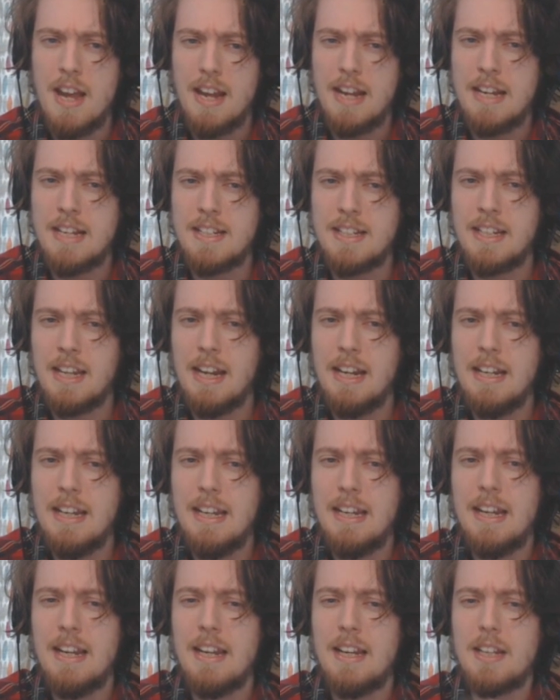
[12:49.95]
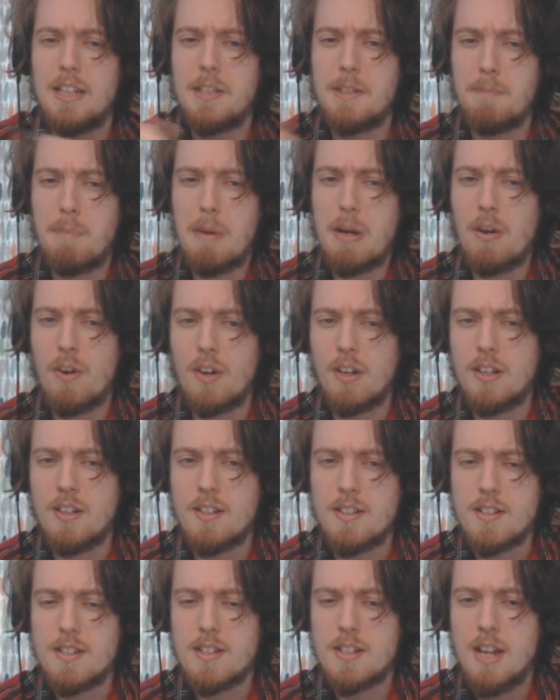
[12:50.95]
is gaining an
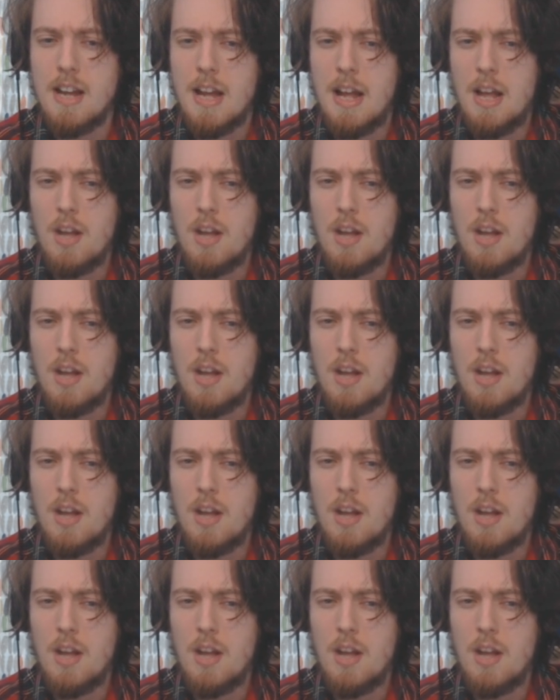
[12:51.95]
experience.